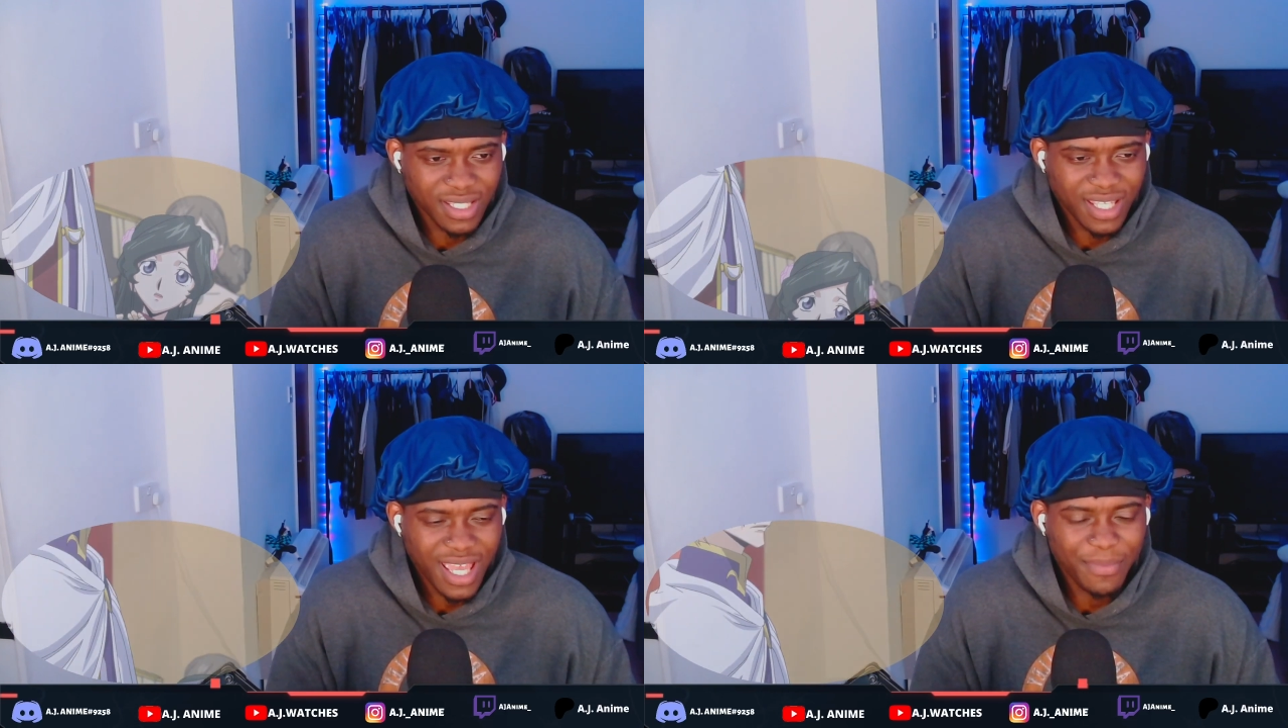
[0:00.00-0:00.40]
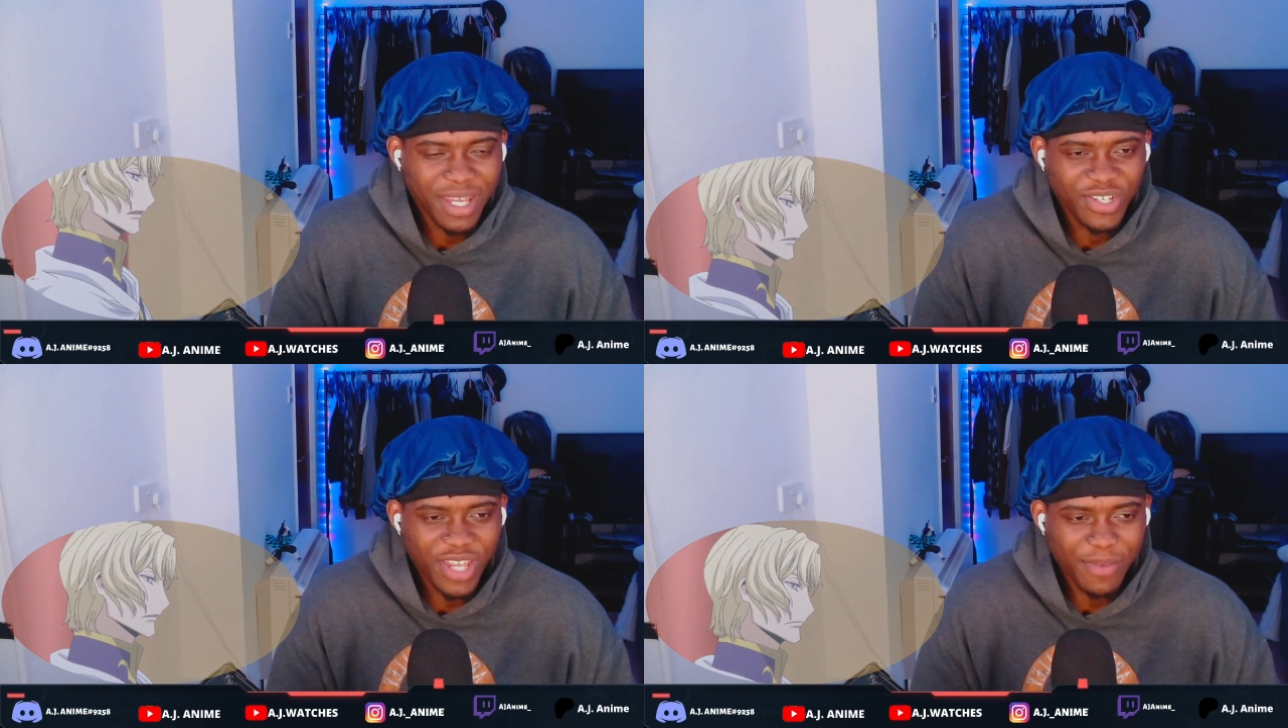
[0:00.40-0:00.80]
Damn,
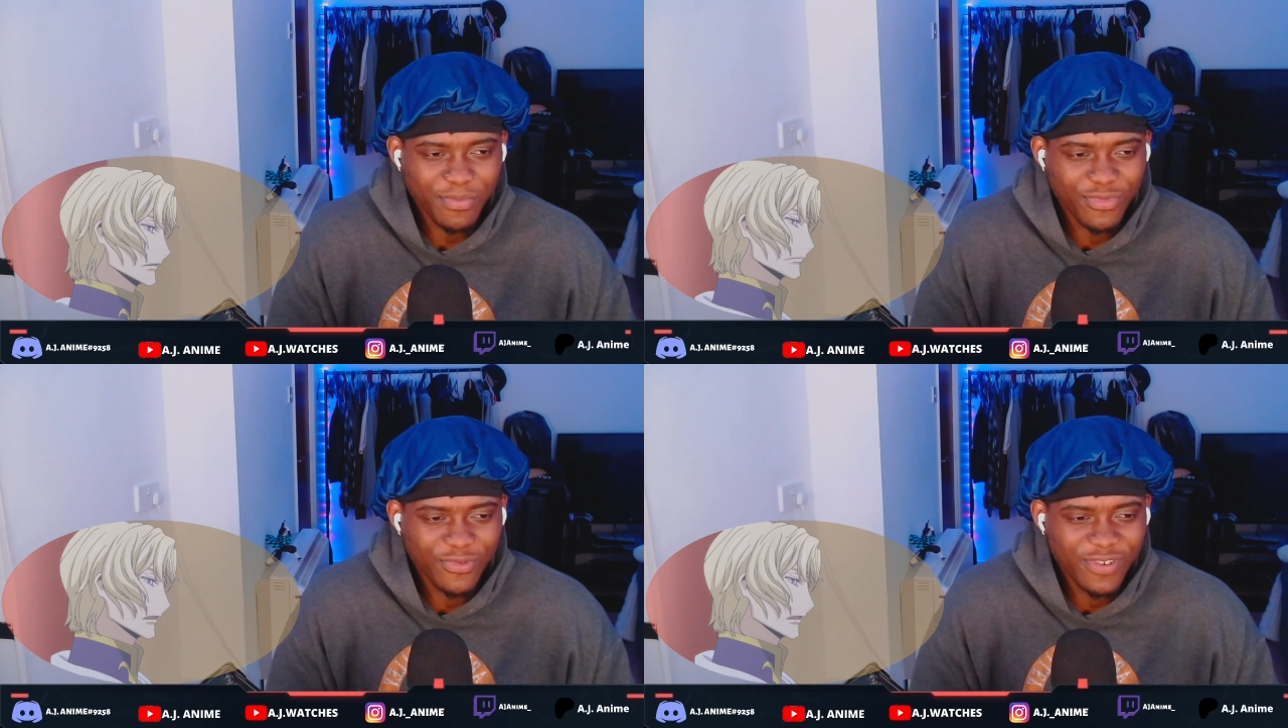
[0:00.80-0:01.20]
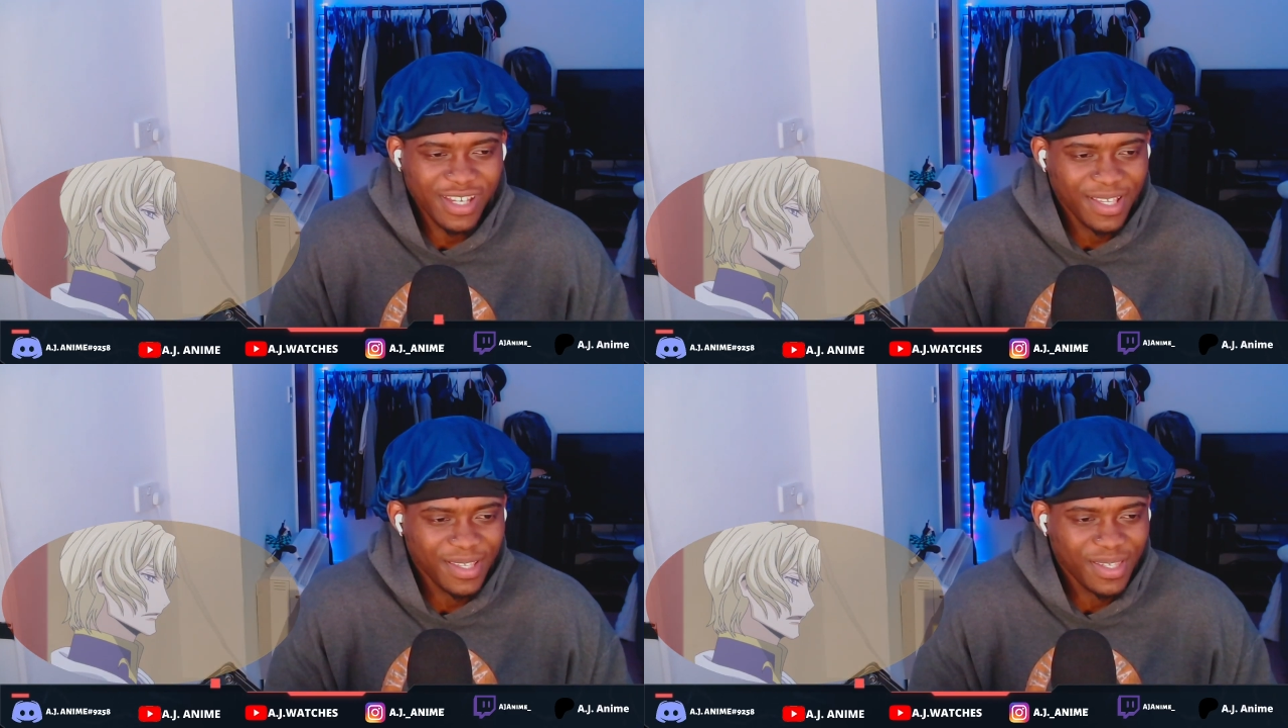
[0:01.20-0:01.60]
they chatting
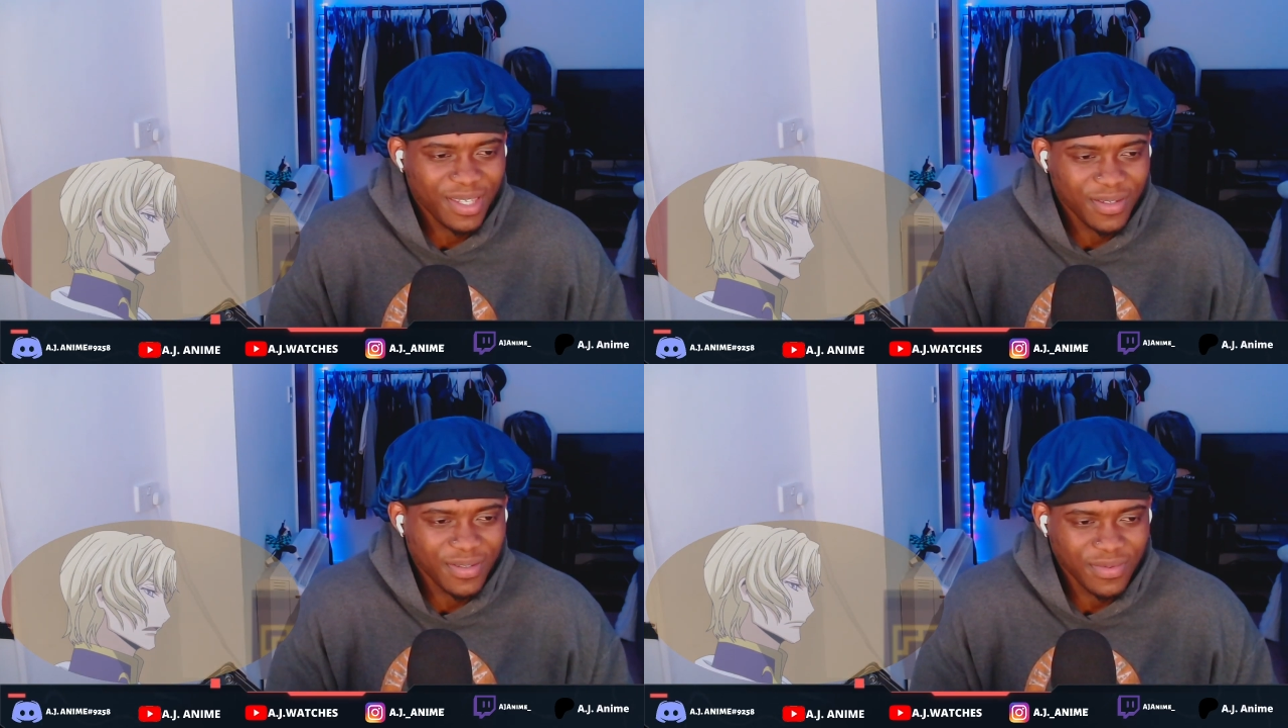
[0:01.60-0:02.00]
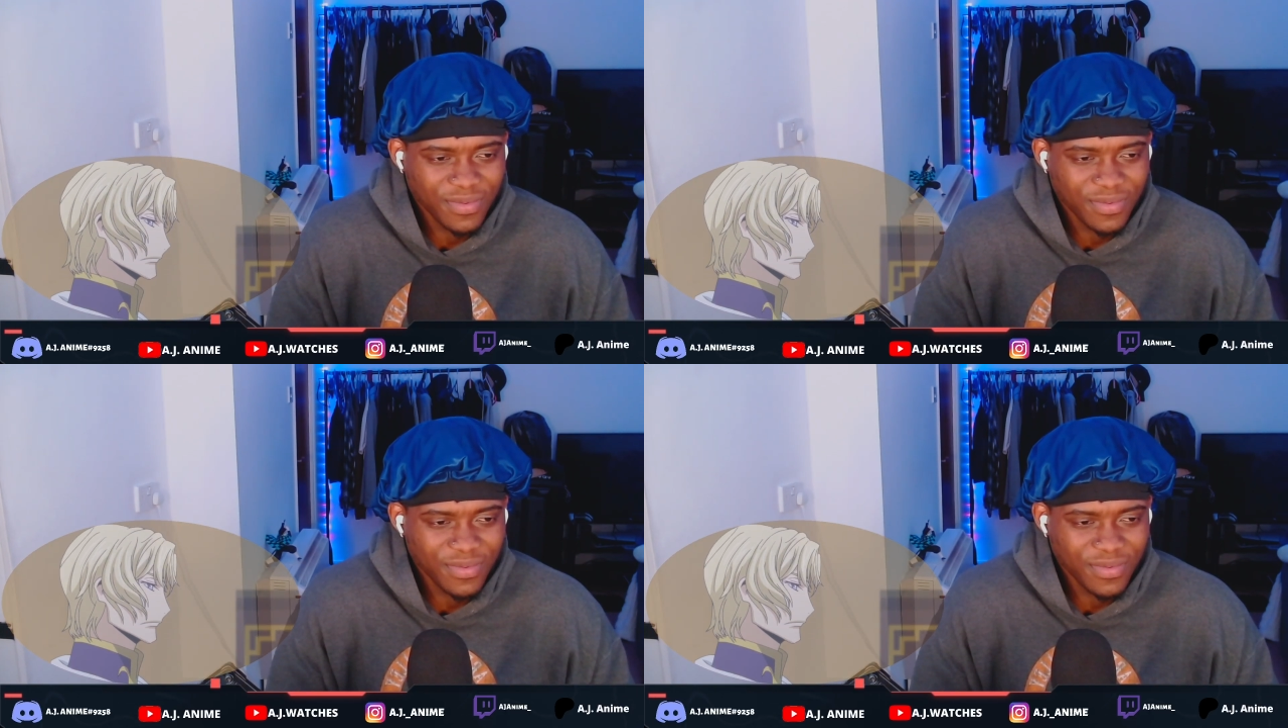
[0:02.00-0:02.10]
breeze.